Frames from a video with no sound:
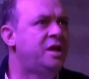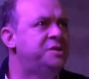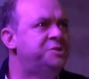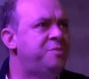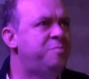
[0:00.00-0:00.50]

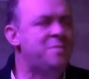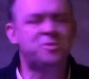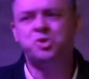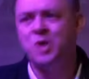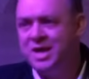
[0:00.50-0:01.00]
is that
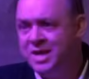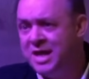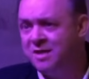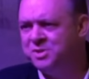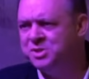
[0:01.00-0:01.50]
people try to
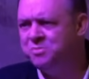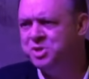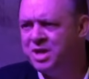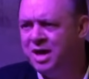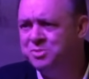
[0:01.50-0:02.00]
get out of the
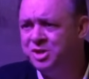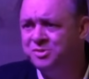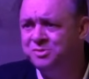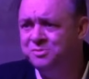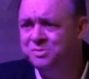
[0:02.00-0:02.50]

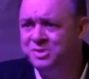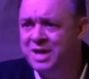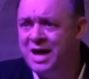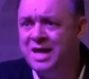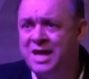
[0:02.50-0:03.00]
subject-object
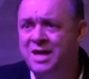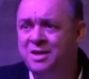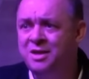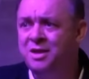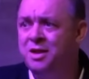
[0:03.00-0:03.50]

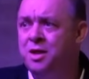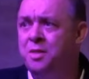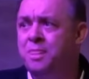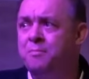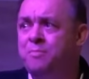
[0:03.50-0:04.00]
dyad
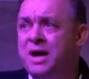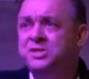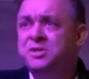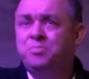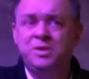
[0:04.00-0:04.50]
by
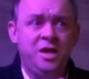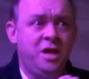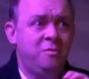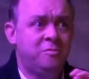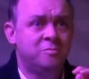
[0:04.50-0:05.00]

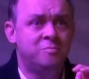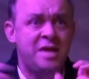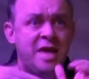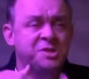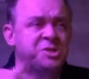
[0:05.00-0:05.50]
simply
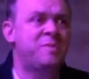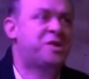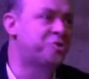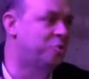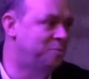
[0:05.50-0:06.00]
making it
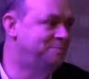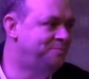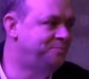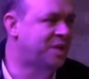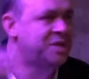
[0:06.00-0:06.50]
symmetrical.
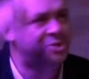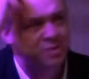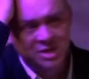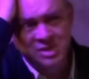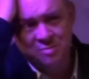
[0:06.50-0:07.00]
And
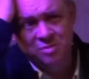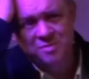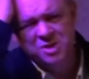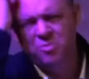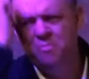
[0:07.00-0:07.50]
so an example
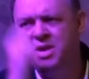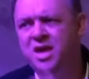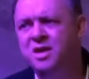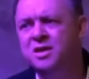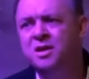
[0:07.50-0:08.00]
of this would
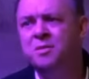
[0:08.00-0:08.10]
be